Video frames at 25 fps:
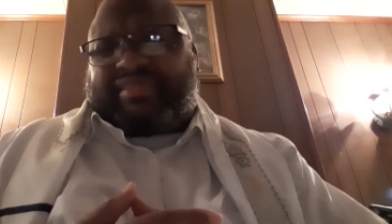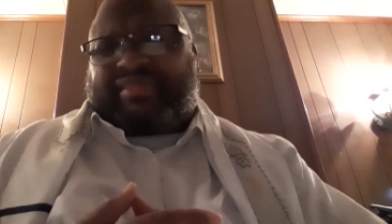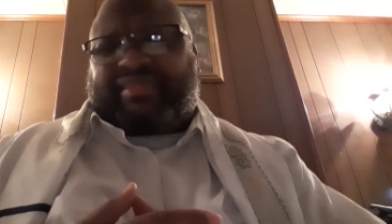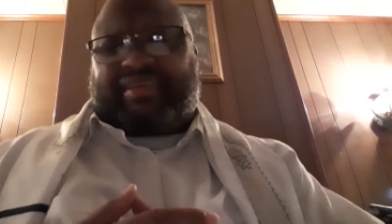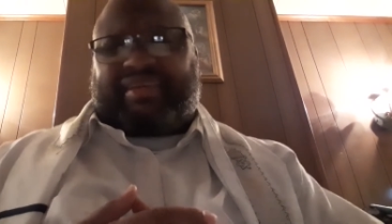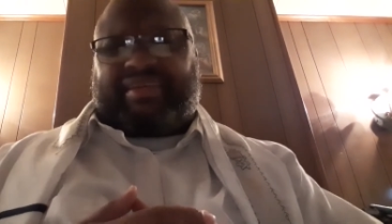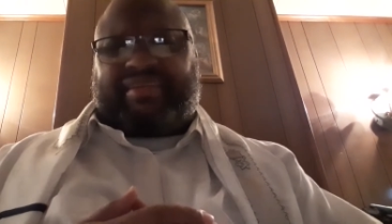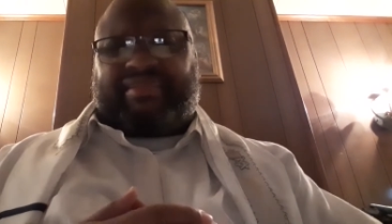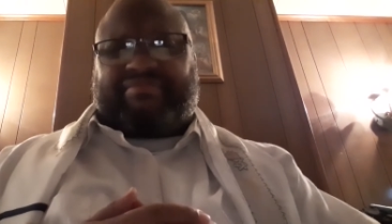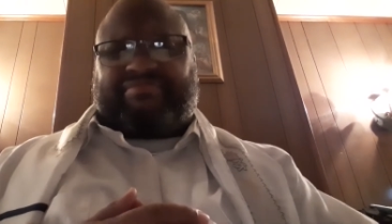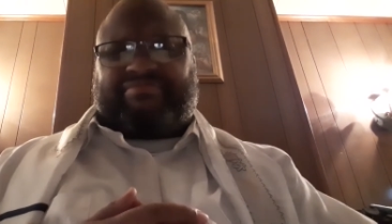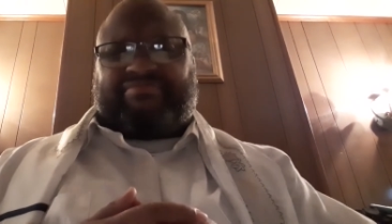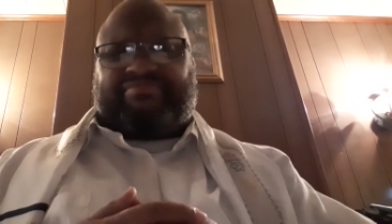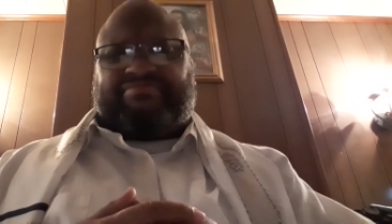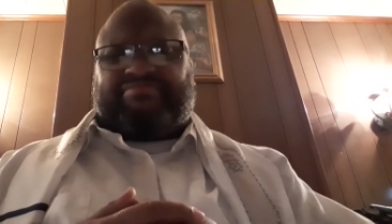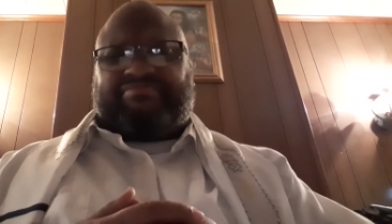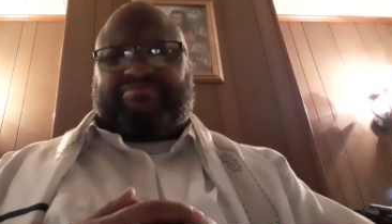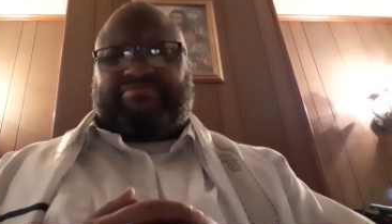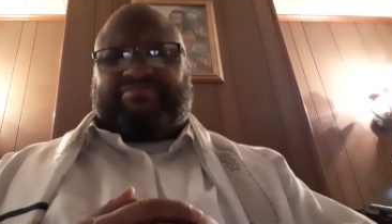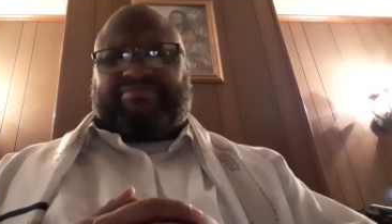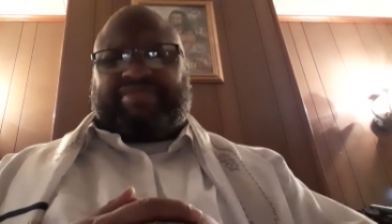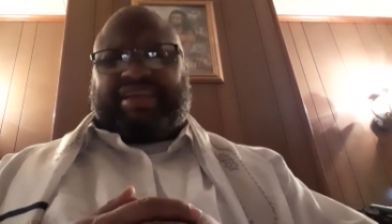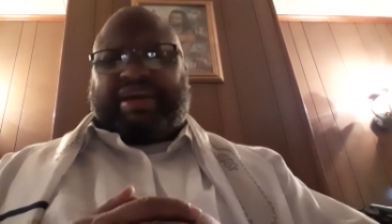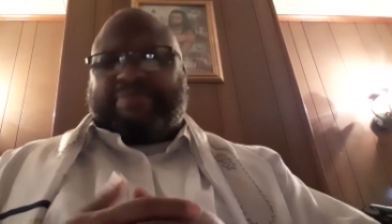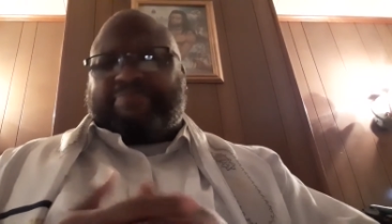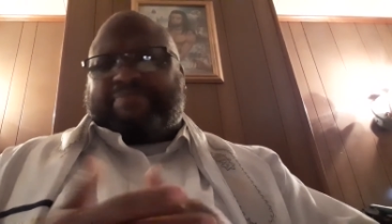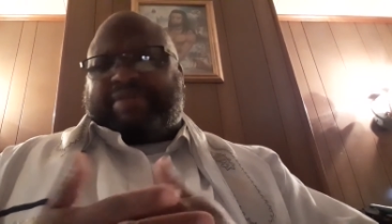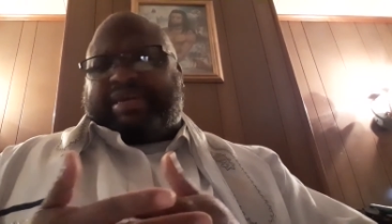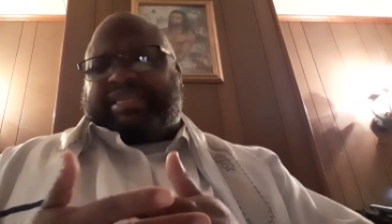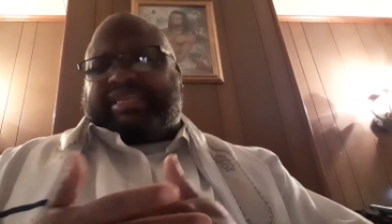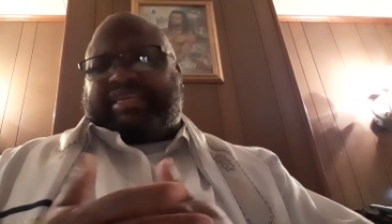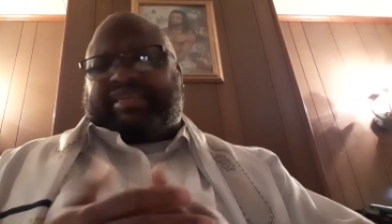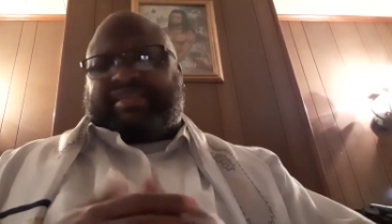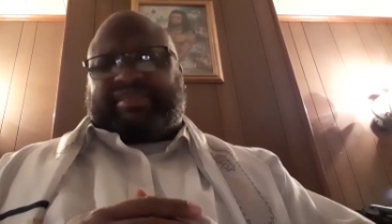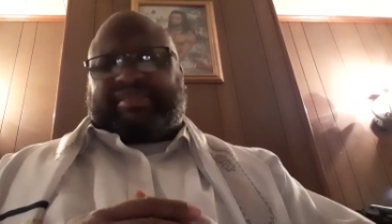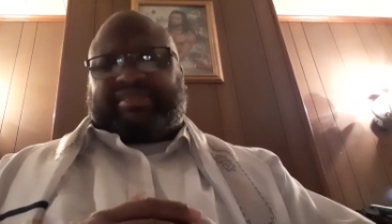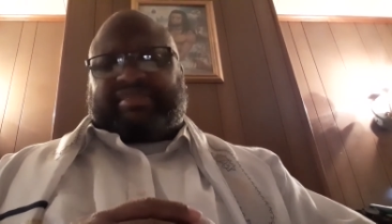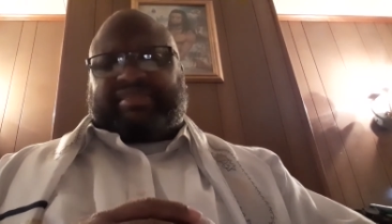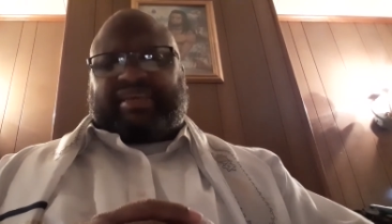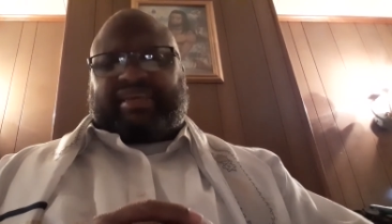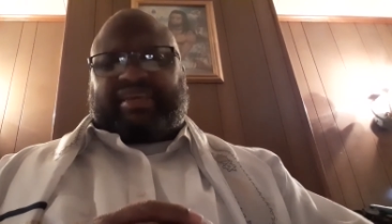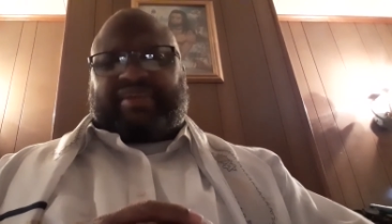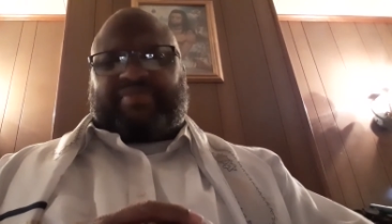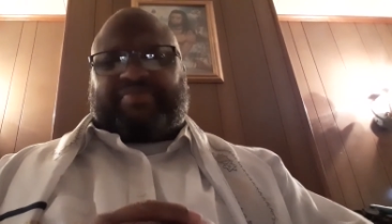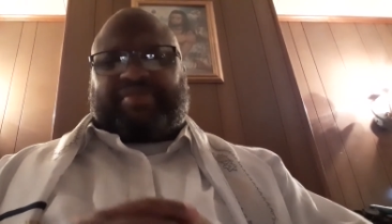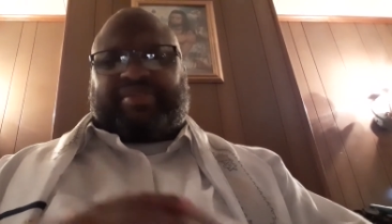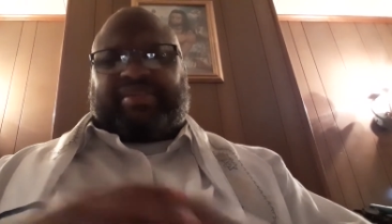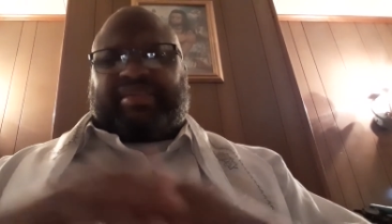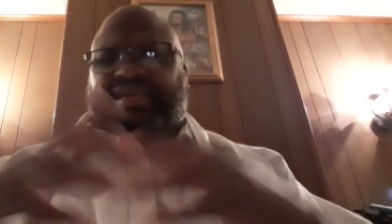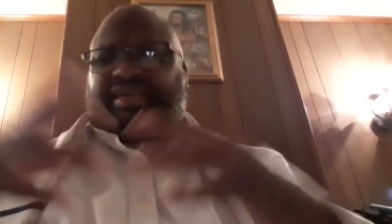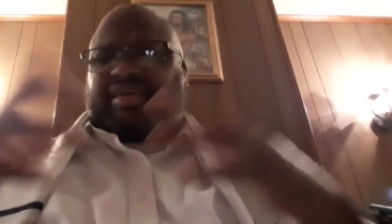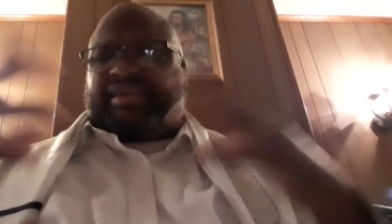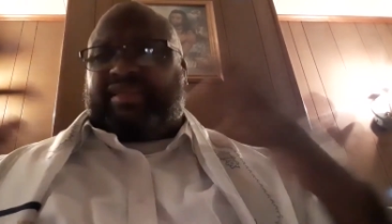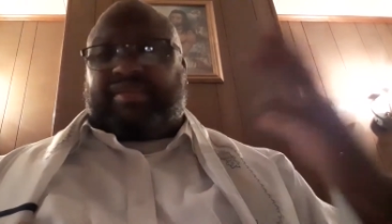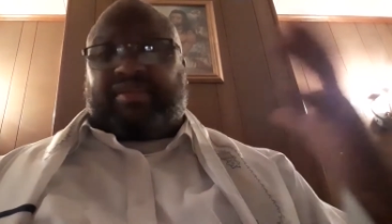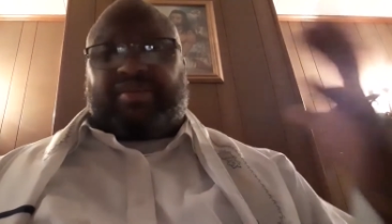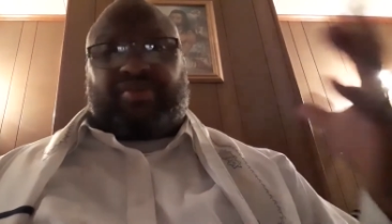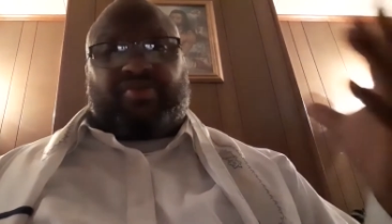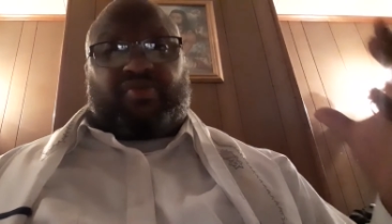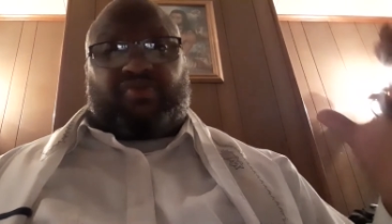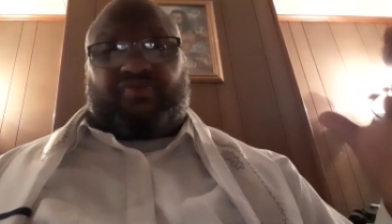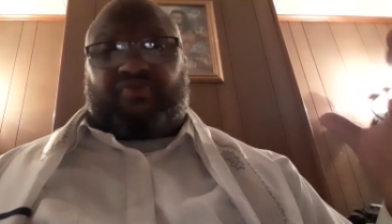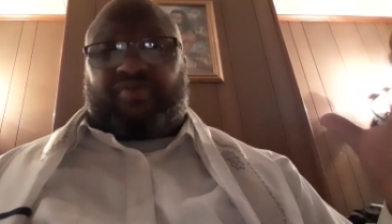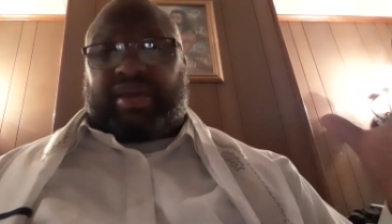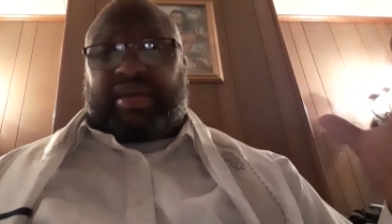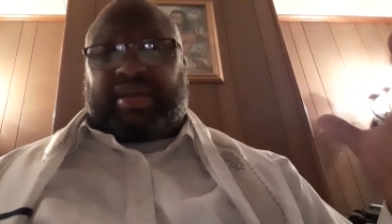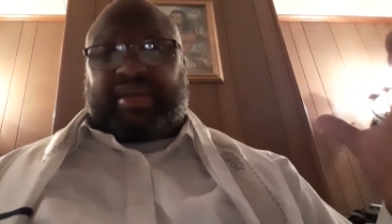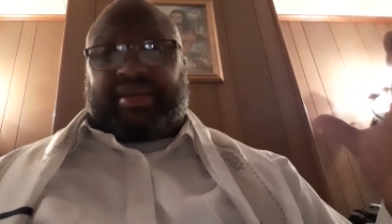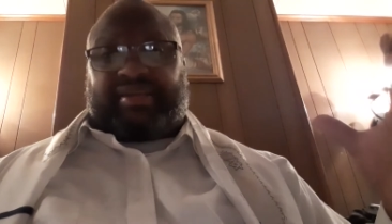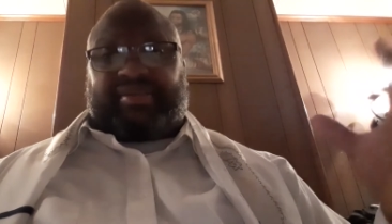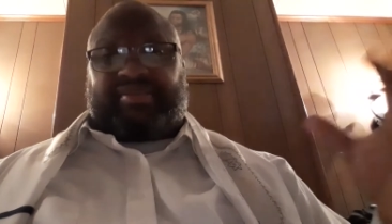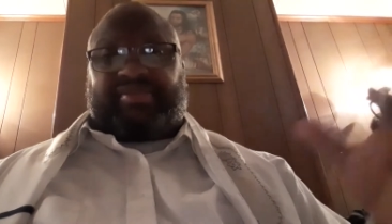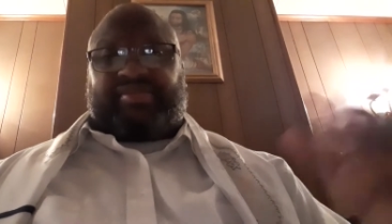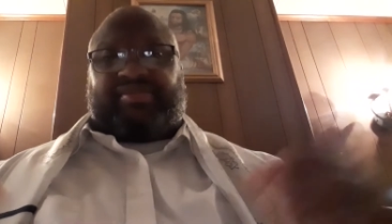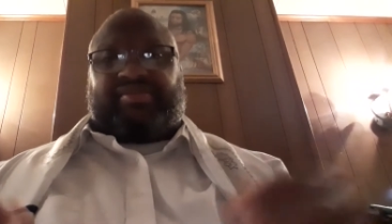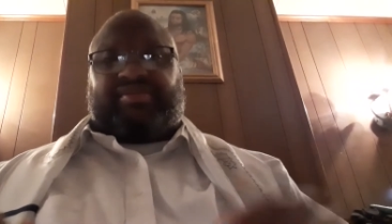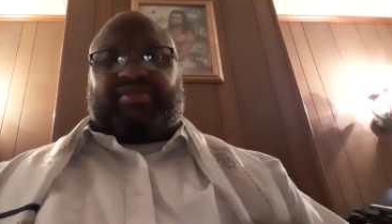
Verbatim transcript: thing. A meaningless thing. But the heathen gonna rage.